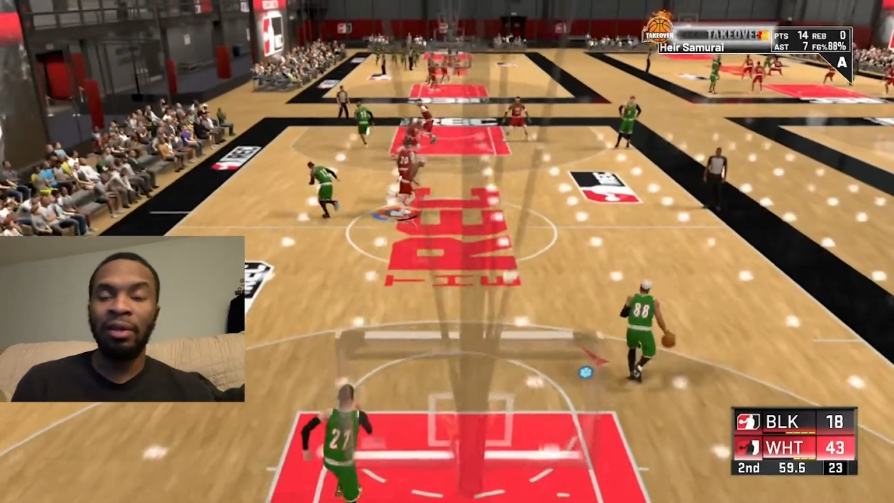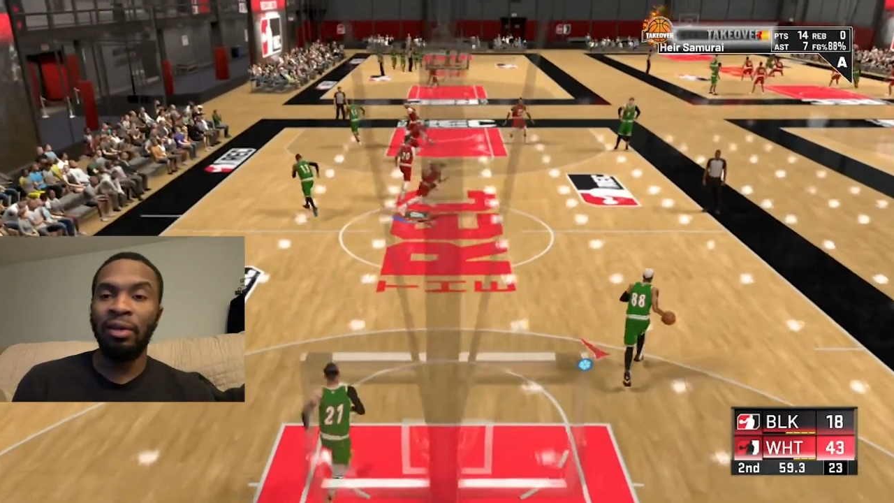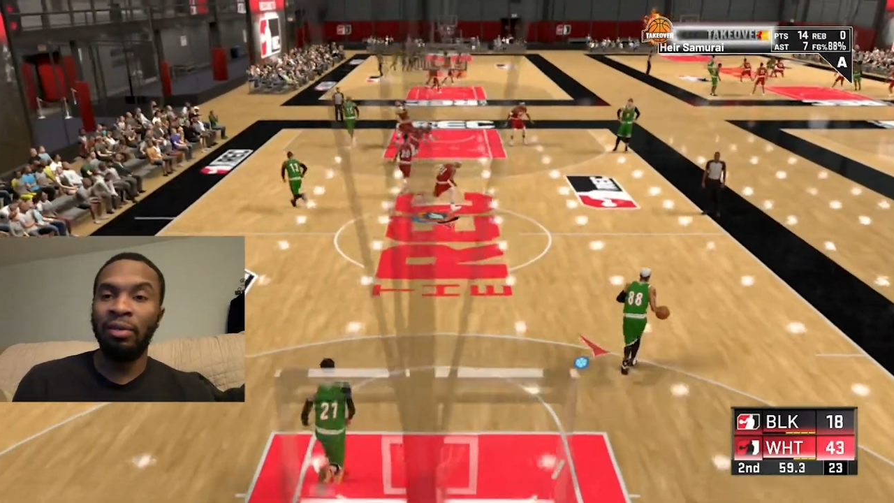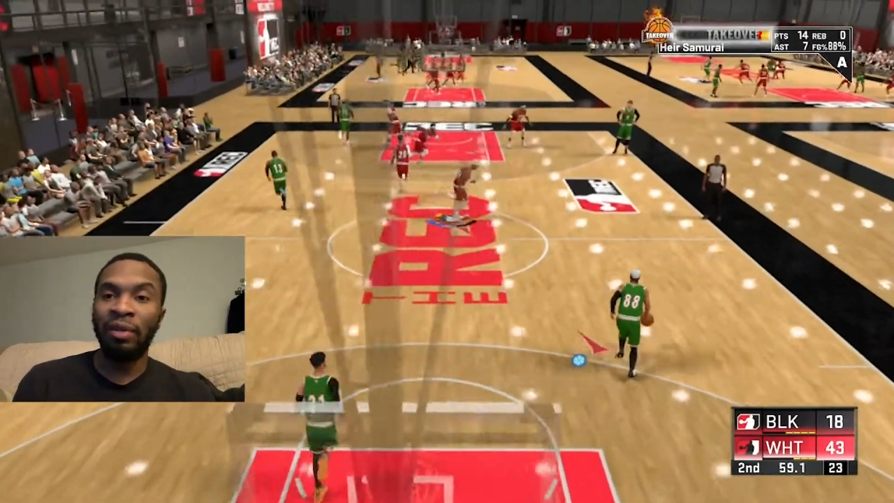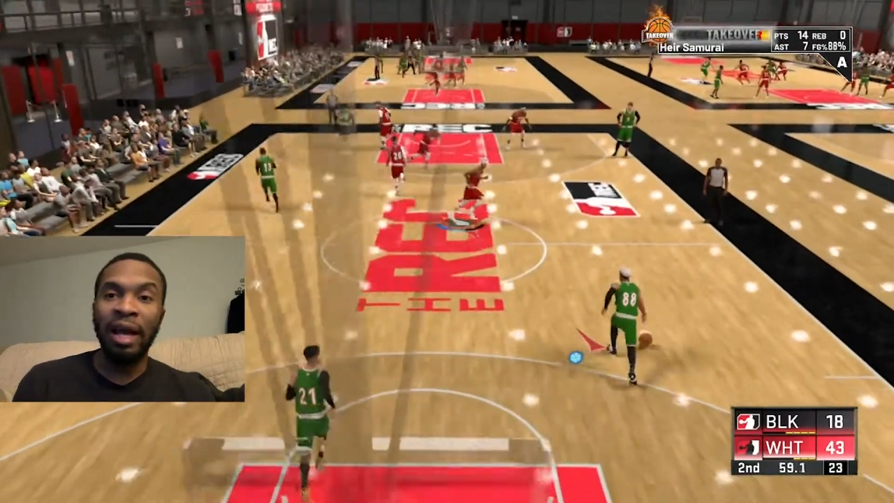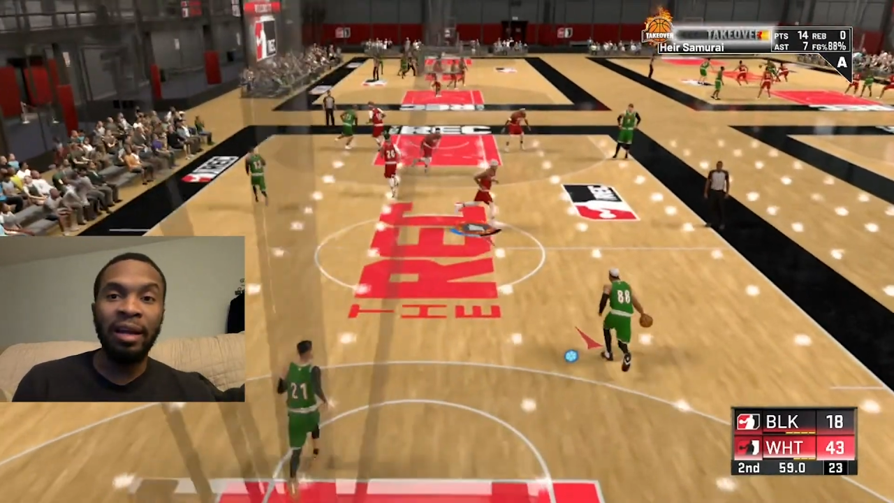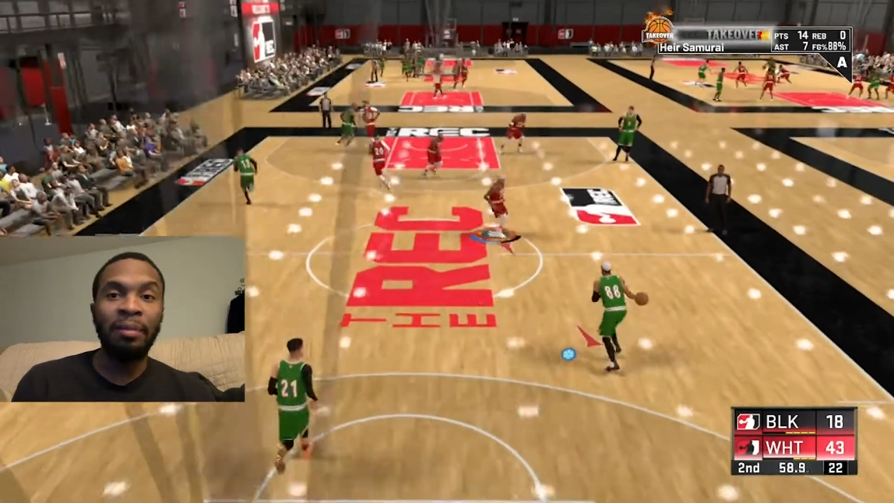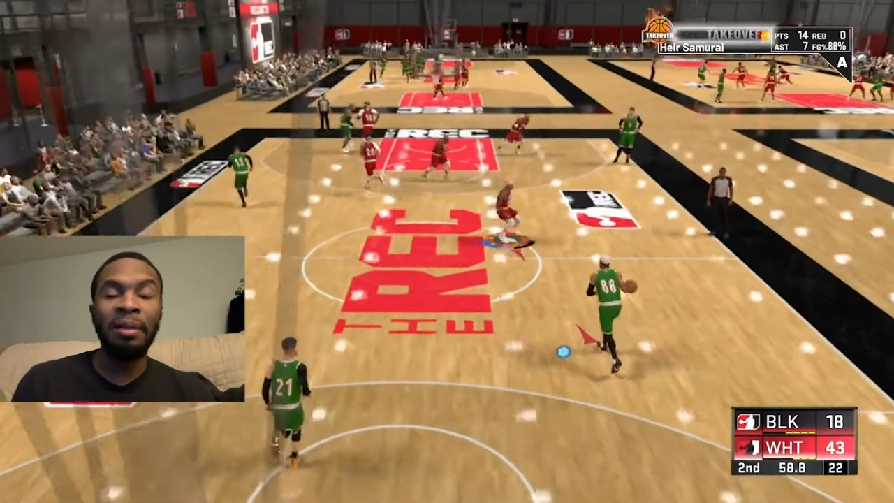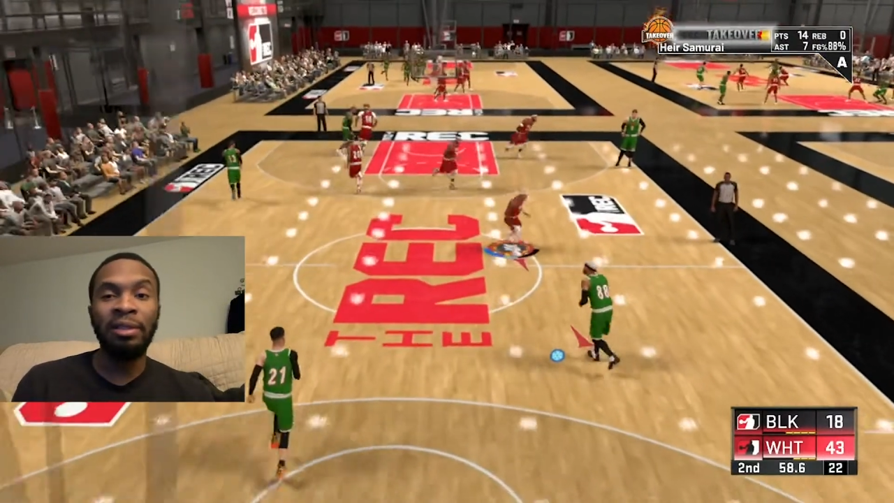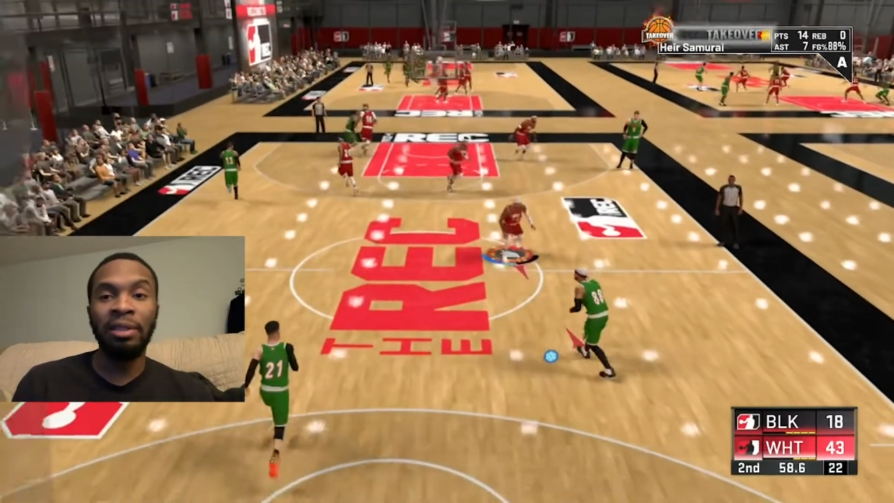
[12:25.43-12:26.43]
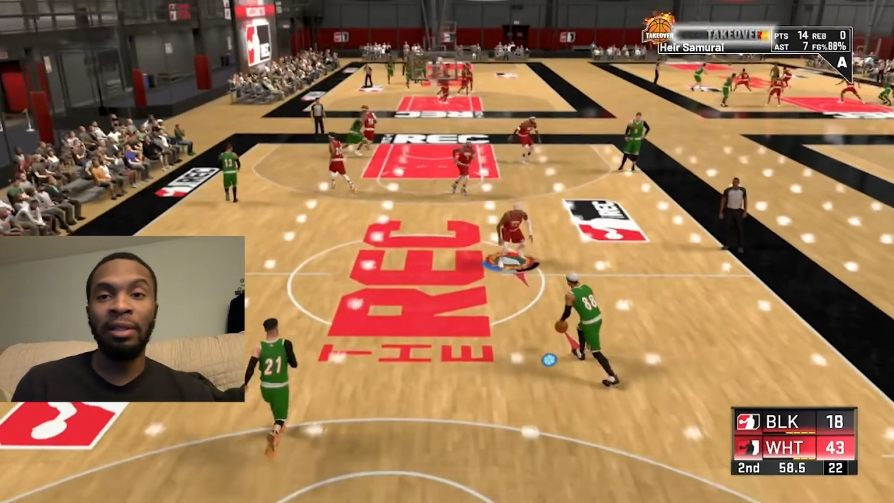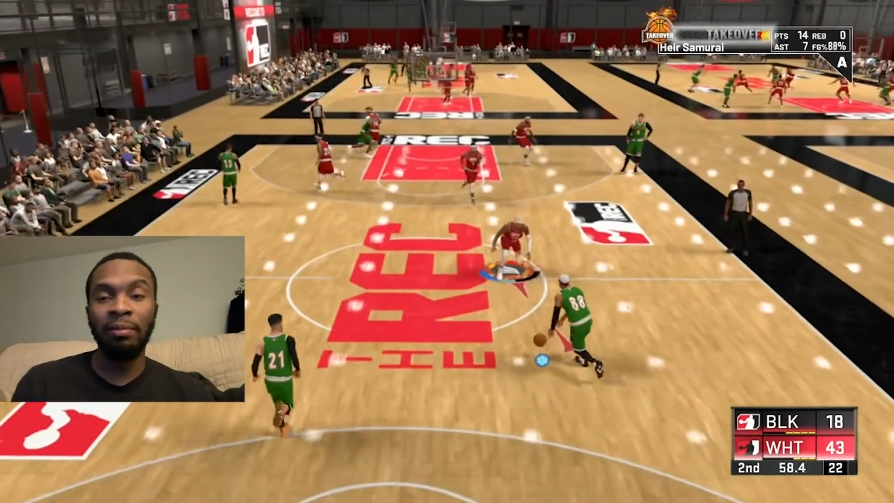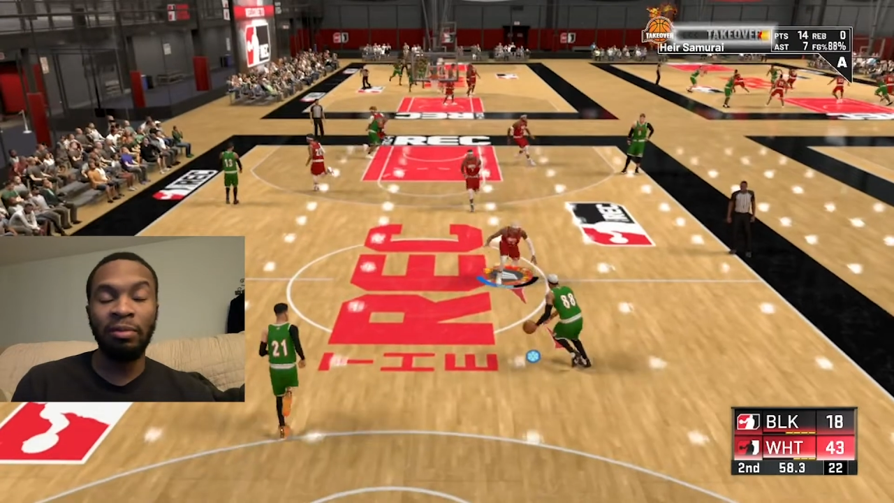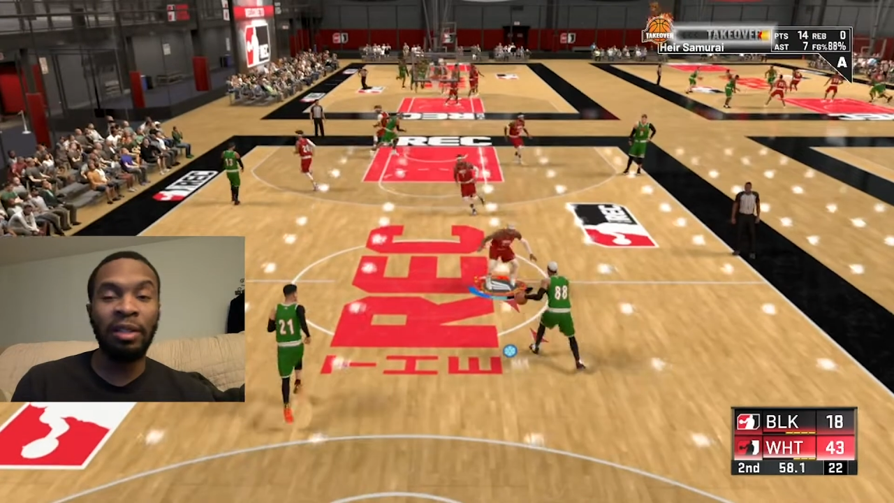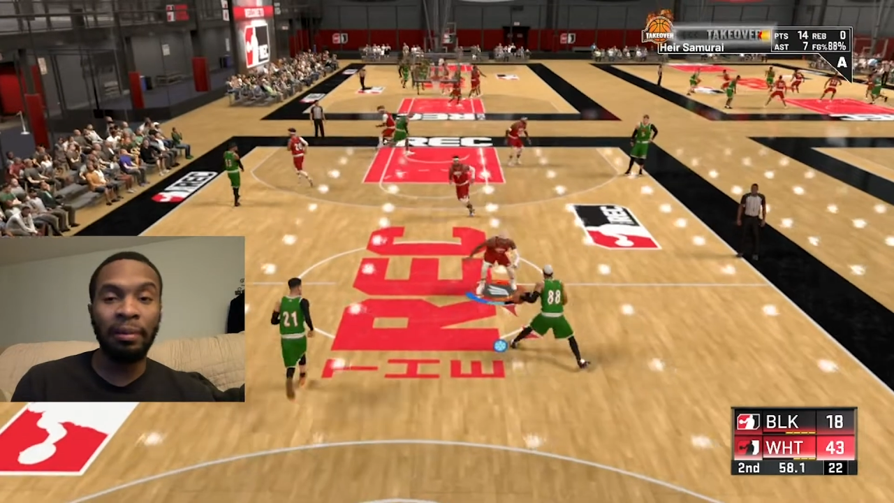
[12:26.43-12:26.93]
you got the
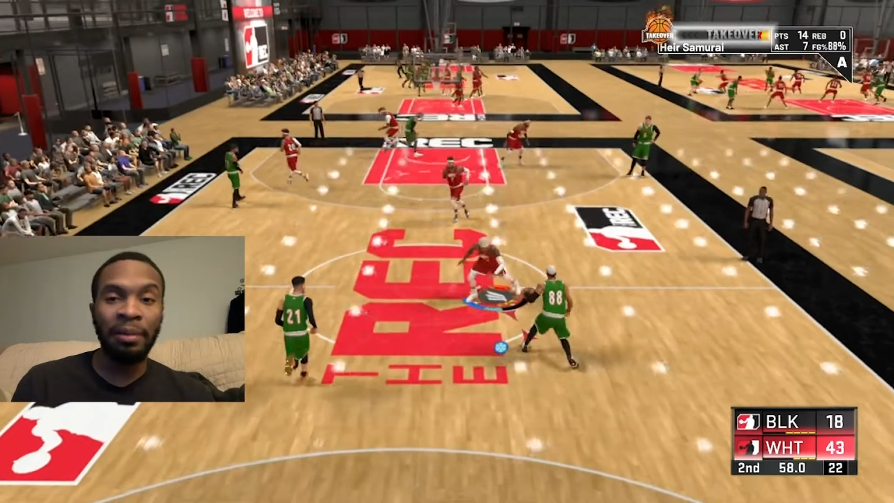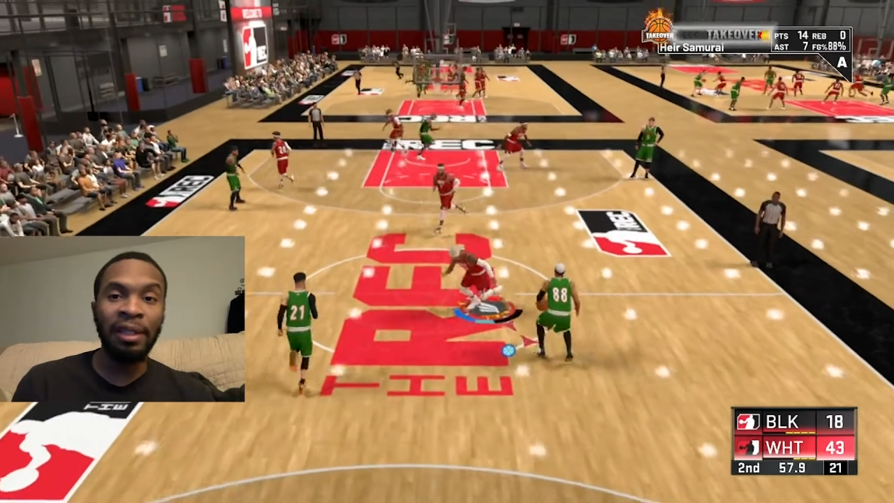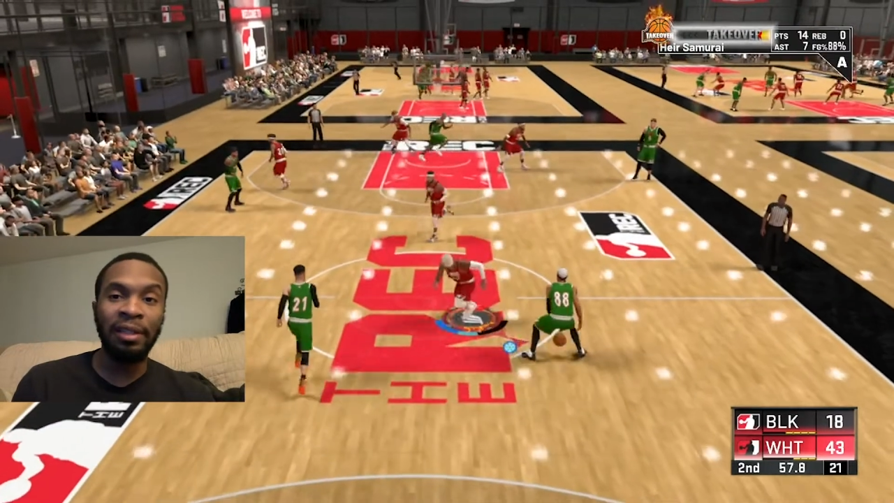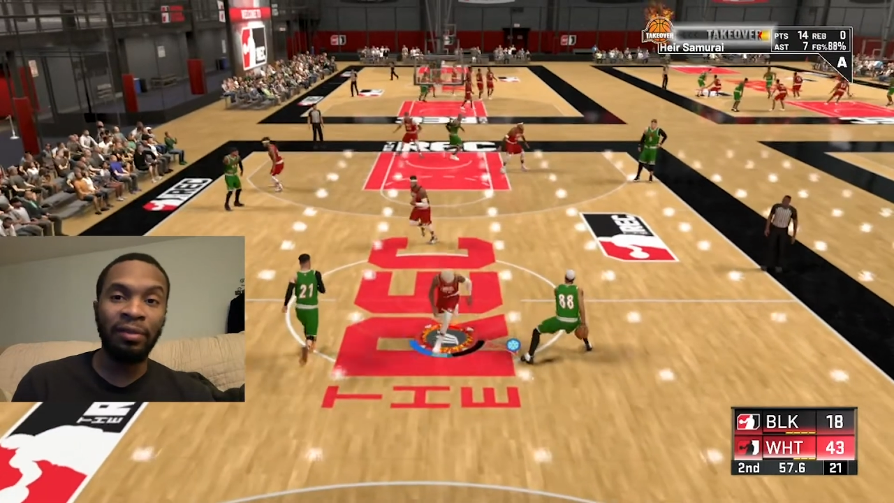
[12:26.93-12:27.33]
ability